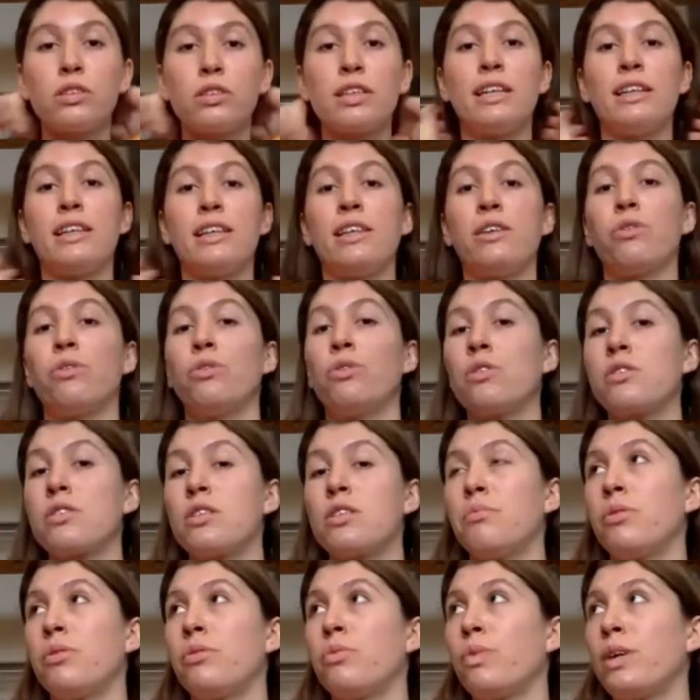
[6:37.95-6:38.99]
in the autumn
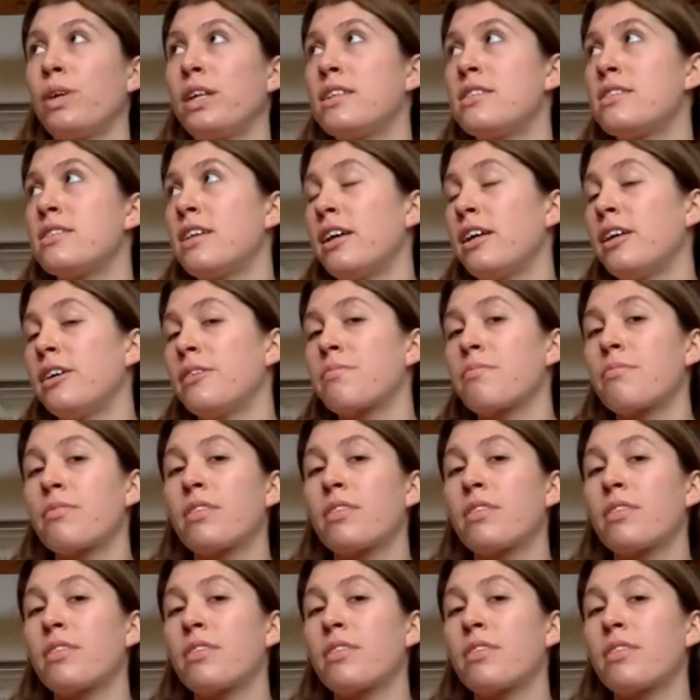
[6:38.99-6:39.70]
and winter,